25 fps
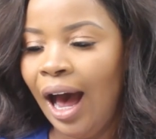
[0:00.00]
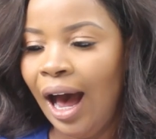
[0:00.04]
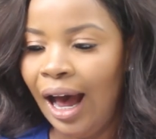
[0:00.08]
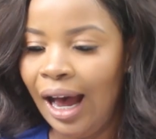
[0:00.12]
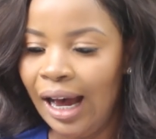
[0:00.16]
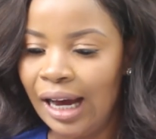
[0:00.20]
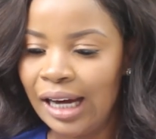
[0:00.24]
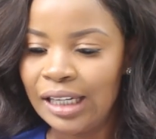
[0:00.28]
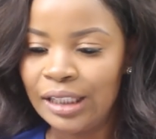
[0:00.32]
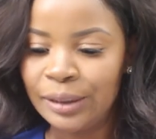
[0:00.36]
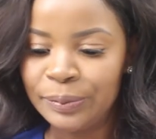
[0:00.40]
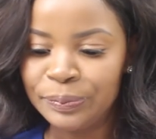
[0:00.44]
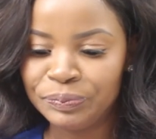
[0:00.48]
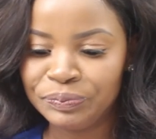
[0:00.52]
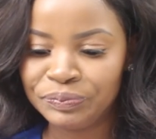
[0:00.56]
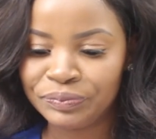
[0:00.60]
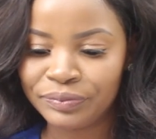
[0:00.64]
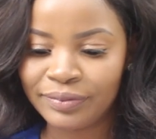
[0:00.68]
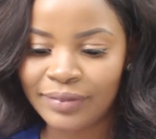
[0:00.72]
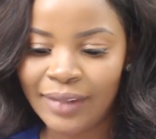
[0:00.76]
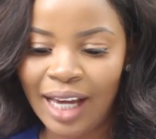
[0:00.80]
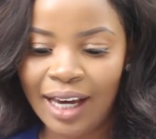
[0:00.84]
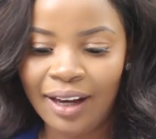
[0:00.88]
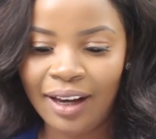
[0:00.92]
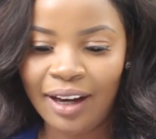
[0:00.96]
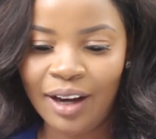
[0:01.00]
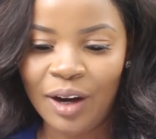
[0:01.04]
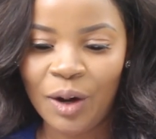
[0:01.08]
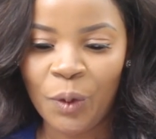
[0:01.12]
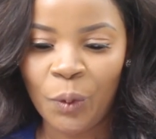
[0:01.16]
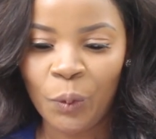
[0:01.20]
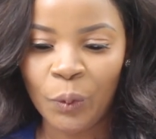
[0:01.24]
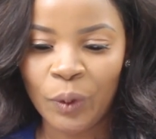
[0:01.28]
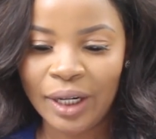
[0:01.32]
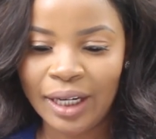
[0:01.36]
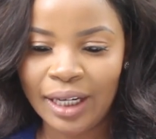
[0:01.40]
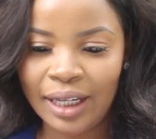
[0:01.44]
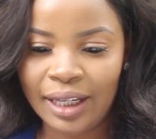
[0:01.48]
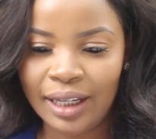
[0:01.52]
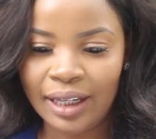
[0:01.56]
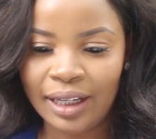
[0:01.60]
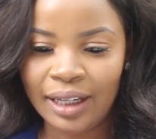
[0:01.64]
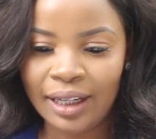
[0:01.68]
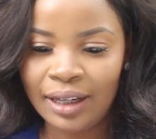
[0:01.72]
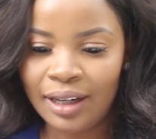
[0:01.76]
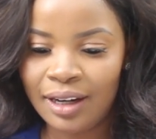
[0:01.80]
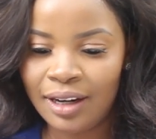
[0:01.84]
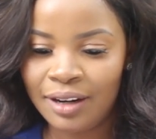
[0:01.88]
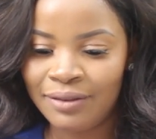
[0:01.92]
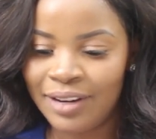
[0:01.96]
um,
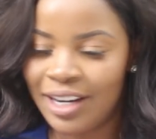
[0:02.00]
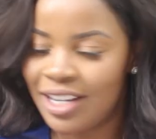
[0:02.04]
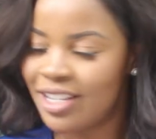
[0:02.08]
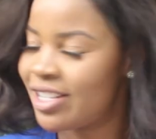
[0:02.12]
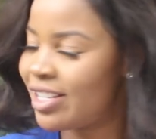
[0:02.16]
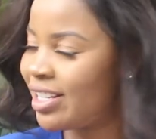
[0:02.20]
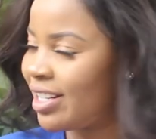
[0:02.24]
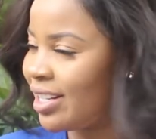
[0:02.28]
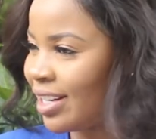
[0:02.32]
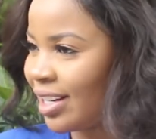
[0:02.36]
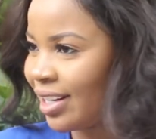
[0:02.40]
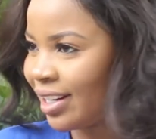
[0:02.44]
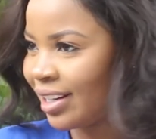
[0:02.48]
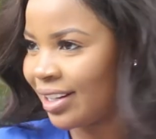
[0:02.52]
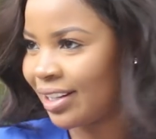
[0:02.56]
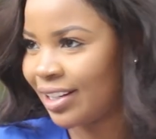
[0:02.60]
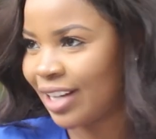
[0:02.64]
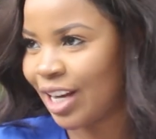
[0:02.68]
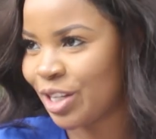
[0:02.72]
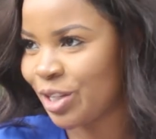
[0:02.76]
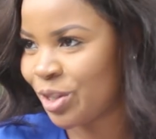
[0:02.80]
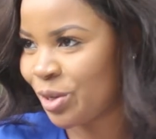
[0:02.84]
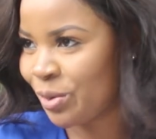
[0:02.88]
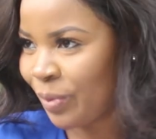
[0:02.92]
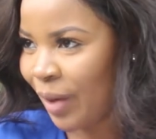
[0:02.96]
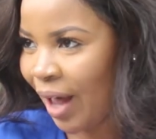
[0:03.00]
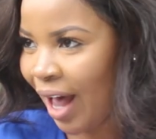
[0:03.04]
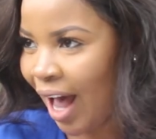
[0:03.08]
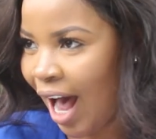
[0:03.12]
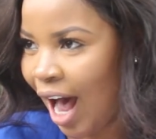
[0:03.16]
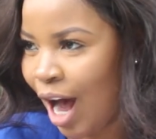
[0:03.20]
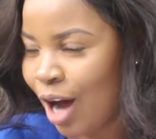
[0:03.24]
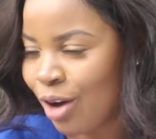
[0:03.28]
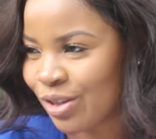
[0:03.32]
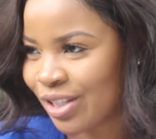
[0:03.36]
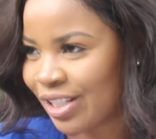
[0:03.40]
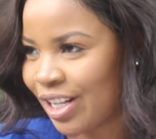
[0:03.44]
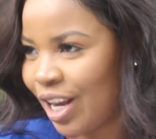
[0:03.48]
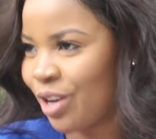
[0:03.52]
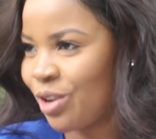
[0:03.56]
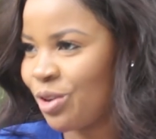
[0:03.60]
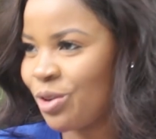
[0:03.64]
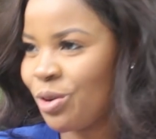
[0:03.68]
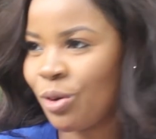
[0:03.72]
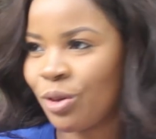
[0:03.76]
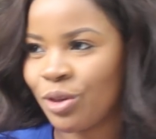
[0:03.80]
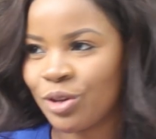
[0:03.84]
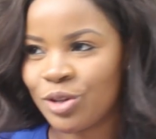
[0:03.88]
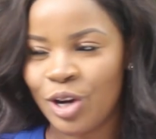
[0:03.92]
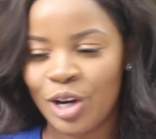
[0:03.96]
we eventually get to my house now you
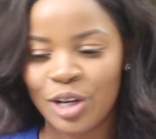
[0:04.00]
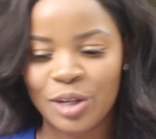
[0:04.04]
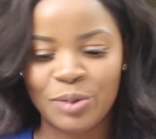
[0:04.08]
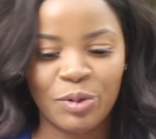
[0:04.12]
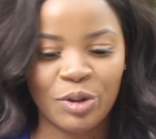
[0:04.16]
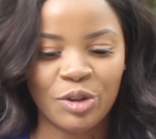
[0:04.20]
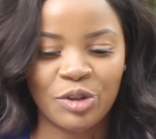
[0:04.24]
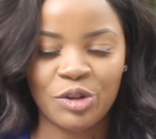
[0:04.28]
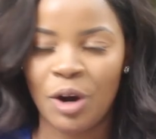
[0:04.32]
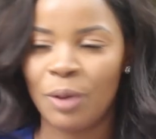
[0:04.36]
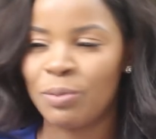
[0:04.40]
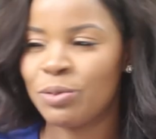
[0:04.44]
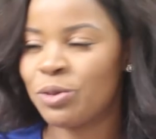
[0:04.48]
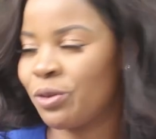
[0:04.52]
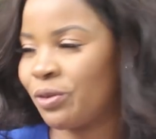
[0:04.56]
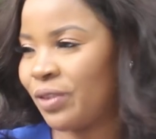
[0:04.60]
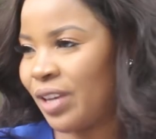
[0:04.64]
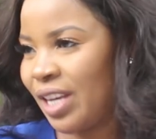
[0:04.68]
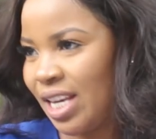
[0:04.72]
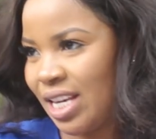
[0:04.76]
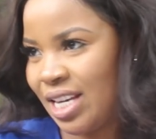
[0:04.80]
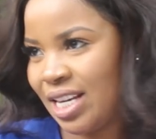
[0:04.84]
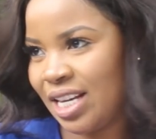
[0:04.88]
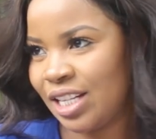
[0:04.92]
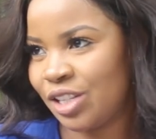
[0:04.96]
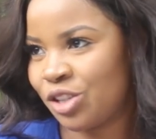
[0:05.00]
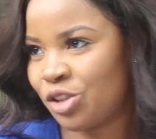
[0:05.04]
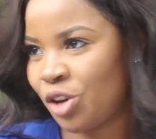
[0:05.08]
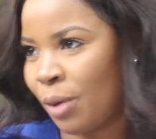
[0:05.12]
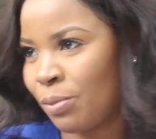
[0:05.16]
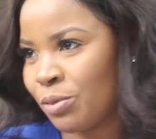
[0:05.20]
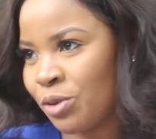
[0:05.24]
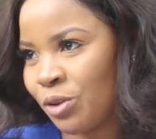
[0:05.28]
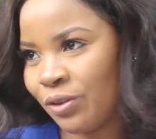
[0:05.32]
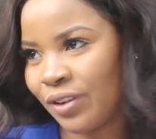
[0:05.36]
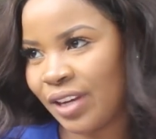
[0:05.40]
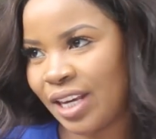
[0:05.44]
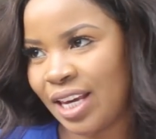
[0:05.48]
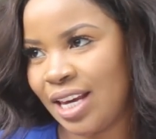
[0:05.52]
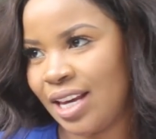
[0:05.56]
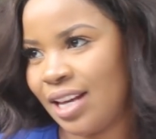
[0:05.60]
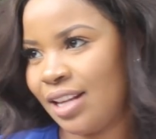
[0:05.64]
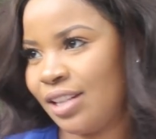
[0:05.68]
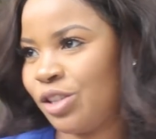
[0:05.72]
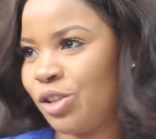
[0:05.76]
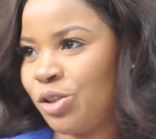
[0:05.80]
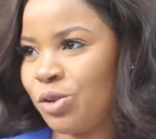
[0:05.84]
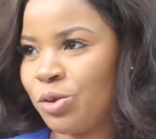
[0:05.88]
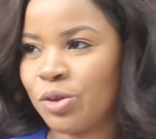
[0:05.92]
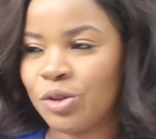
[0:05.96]
know the transport drops off kids drops off
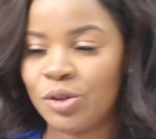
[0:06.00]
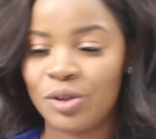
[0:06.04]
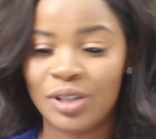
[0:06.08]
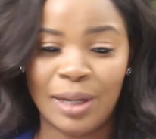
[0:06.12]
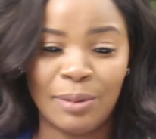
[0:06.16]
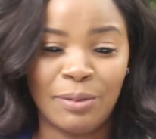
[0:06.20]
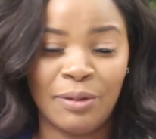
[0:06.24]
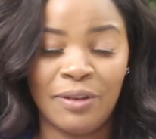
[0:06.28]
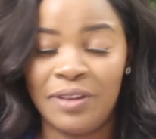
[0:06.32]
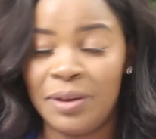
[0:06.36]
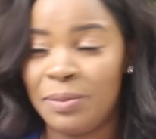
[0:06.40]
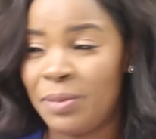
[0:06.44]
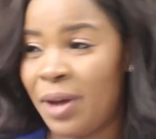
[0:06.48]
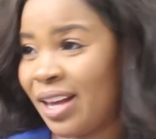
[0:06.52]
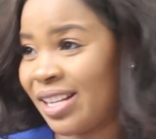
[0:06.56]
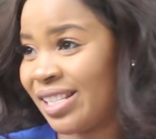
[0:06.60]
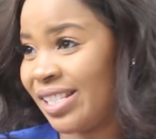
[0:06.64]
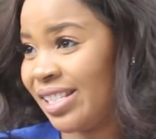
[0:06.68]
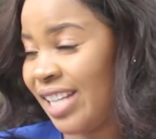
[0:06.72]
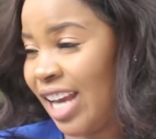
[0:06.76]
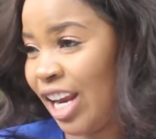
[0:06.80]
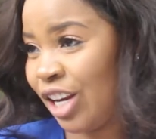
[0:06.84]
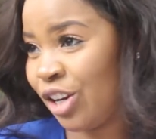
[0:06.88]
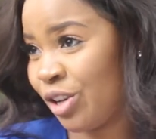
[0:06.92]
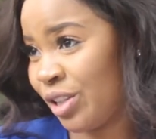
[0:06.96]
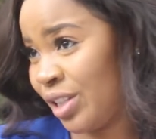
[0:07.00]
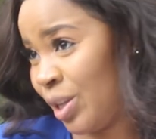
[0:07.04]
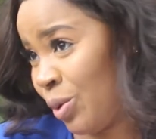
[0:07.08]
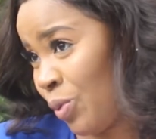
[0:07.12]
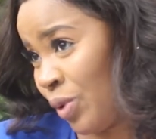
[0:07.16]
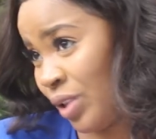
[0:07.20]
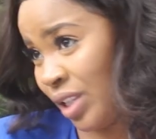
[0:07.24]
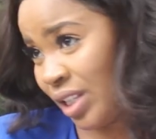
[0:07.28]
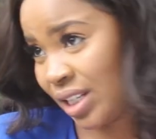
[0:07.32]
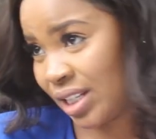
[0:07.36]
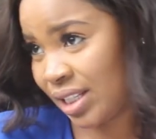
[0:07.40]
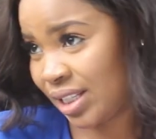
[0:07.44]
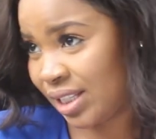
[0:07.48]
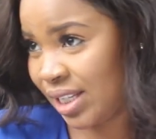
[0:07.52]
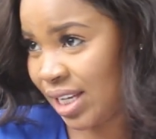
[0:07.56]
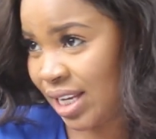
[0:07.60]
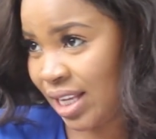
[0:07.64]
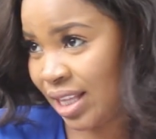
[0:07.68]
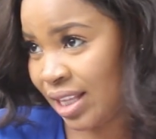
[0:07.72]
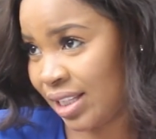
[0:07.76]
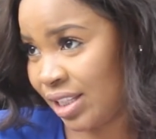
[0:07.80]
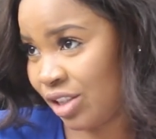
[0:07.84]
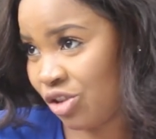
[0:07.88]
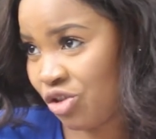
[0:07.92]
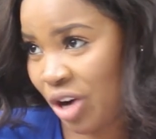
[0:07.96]
kids you know so some of them have stayed because they wanted to see
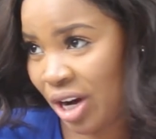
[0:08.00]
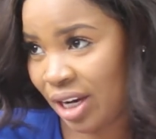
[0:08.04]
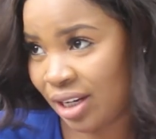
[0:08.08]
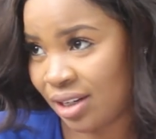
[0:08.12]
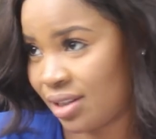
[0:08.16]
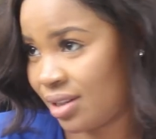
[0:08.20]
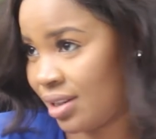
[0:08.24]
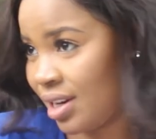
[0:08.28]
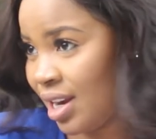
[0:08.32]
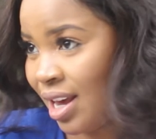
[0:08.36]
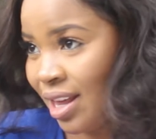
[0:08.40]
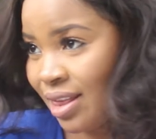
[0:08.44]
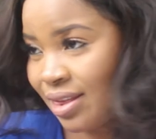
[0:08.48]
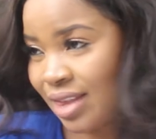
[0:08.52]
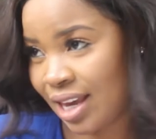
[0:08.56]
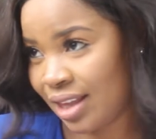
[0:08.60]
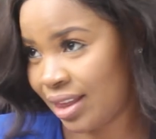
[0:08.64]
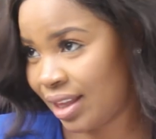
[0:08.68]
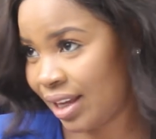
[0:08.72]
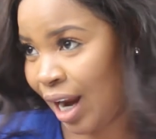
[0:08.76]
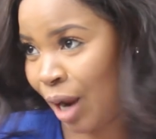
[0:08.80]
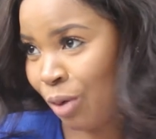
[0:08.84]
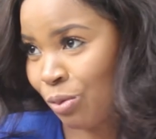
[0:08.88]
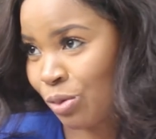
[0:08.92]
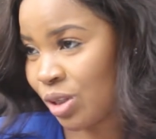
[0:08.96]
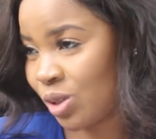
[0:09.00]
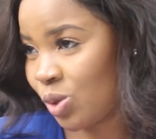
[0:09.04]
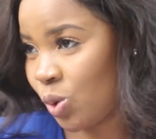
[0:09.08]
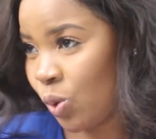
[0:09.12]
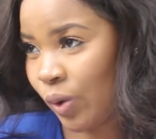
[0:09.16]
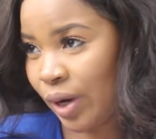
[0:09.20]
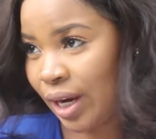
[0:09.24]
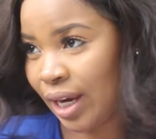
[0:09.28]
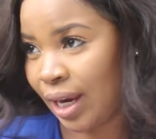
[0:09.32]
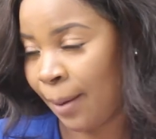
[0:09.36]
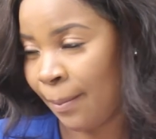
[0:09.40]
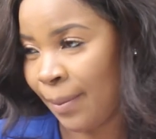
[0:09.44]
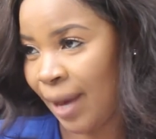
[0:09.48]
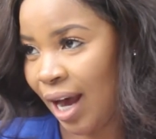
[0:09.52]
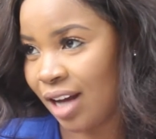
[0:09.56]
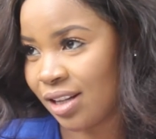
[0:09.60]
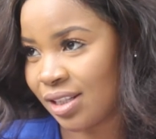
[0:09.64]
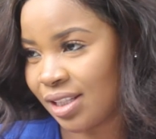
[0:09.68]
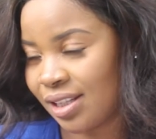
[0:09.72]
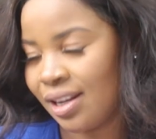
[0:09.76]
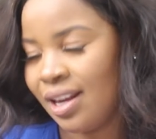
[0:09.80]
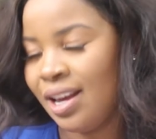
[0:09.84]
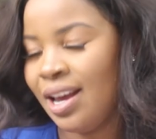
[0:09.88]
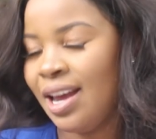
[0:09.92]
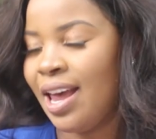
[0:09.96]
this great thing that I was talking about.
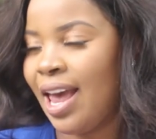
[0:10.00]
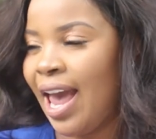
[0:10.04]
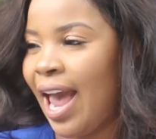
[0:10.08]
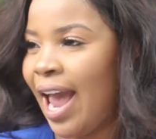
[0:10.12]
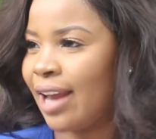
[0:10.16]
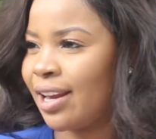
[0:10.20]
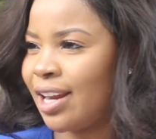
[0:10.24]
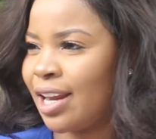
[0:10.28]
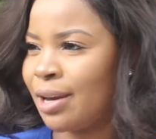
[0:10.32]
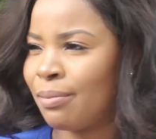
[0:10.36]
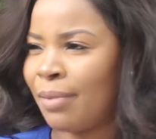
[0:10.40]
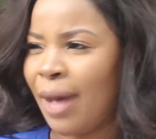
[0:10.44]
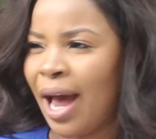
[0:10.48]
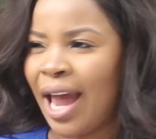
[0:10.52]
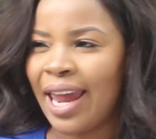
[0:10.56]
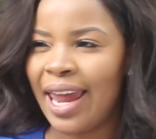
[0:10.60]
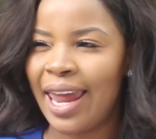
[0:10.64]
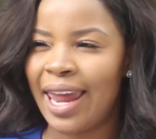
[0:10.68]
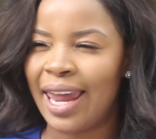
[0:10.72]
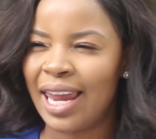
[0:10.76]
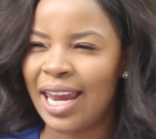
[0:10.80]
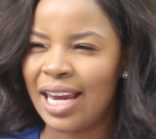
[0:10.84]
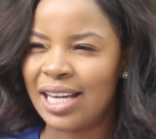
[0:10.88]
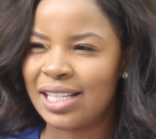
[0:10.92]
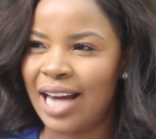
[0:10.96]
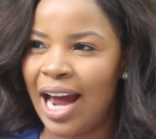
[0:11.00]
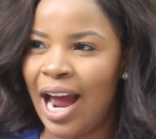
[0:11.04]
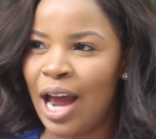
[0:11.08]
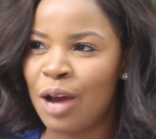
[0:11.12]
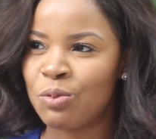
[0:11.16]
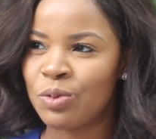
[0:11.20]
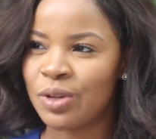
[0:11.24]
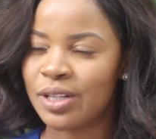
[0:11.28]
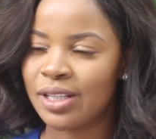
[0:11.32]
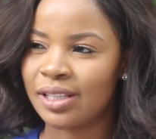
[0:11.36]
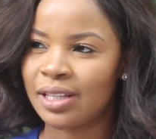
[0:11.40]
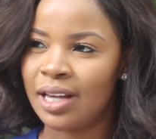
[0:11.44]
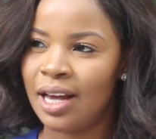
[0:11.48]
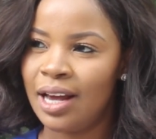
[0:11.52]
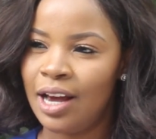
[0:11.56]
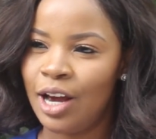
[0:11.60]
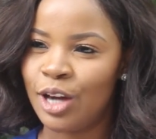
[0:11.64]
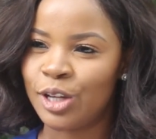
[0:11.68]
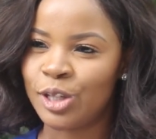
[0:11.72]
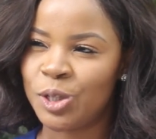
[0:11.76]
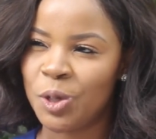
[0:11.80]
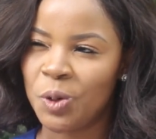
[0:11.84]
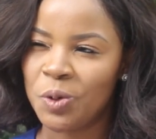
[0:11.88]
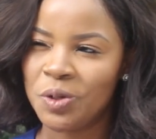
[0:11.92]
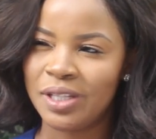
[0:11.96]
And in my head, I was
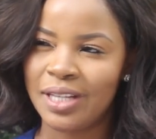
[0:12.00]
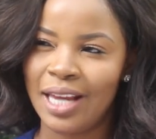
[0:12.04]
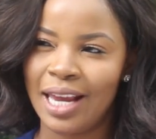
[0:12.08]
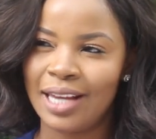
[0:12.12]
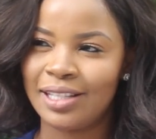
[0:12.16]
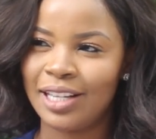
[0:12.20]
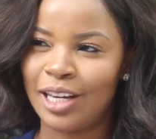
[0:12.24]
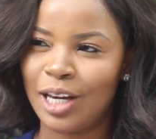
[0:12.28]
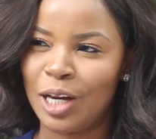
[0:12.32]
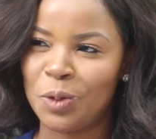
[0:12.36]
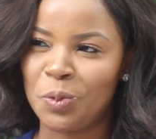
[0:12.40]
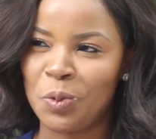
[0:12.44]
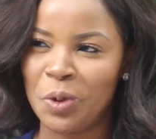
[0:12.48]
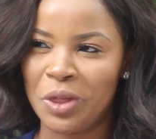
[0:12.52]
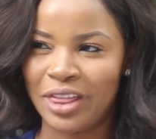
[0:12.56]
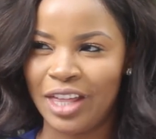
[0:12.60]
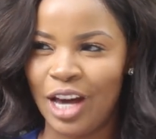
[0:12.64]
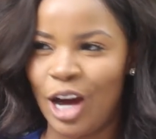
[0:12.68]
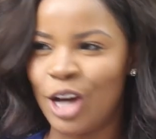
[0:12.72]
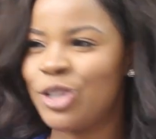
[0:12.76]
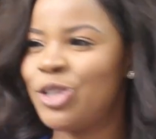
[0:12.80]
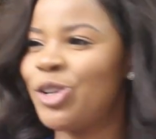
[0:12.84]
associating it with a